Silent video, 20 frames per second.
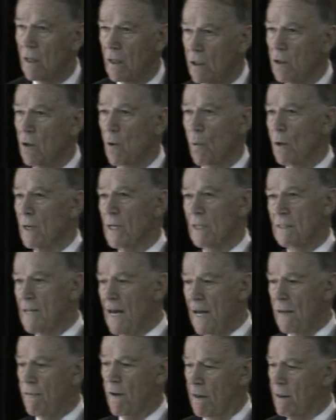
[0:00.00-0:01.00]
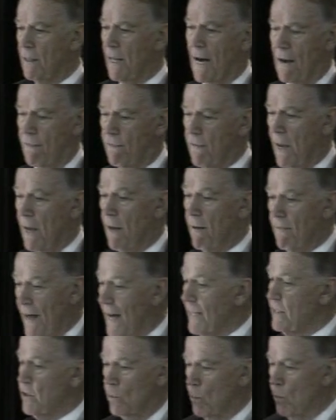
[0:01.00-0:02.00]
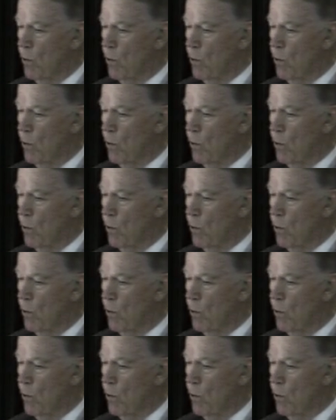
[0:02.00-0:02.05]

You want to take their life. That's the